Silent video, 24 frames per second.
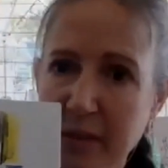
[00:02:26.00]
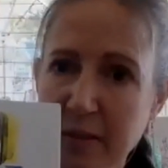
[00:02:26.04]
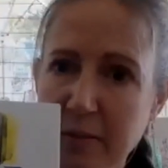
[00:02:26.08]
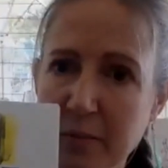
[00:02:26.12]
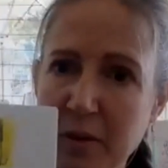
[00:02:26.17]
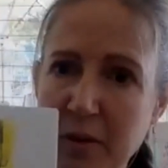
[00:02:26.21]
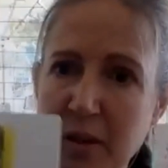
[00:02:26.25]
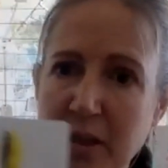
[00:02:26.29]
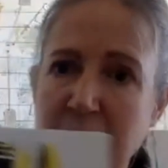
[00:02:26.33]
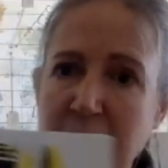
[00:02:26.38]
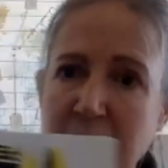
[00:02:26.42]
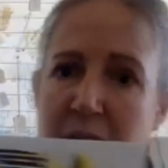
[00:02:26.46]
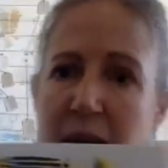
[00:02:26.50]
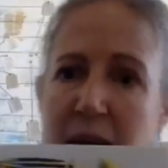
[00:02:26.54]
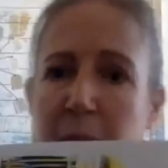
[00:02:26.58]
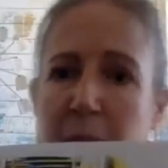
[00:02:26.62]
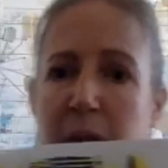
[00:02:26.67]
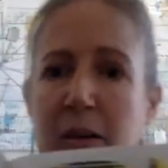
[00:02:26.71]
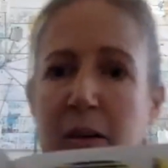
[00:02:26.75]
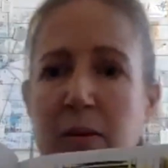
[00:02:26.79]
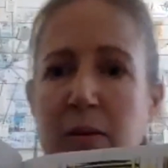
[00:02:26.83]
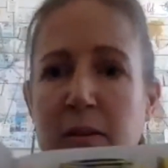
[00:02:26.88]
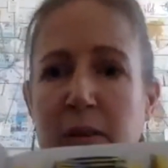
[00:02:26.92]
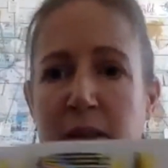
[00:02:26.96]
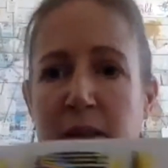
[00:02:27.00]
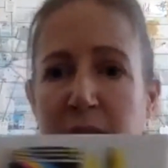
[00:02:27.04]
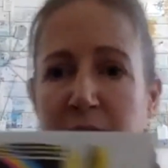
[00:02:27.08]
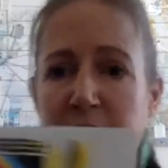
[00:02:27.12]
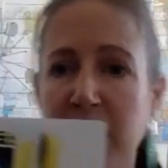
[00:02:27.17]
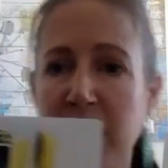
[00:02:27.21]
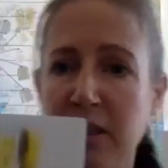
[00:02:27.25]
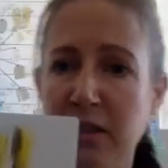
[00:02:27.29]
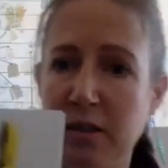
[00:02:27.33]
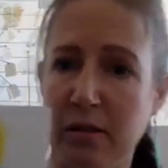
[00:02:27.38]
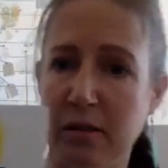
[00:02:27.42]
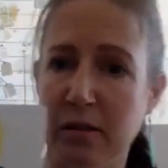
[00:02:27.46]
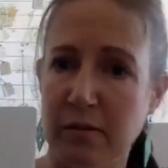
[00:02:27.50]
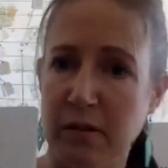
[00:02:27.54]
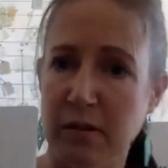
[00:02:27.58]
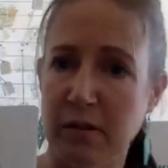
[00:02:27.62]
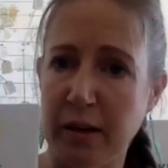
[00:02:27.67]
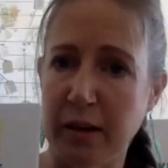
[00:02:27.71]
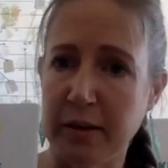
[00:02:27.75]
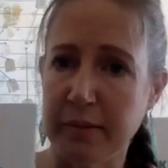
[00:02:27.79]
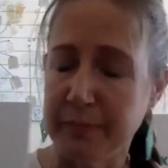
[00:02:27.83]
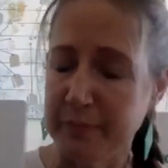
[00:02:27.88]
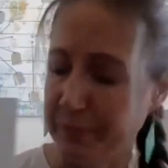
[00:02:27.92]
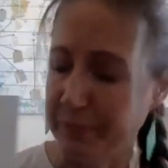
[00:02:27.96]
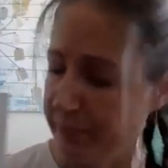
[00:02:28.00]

Trying to get my orientation right.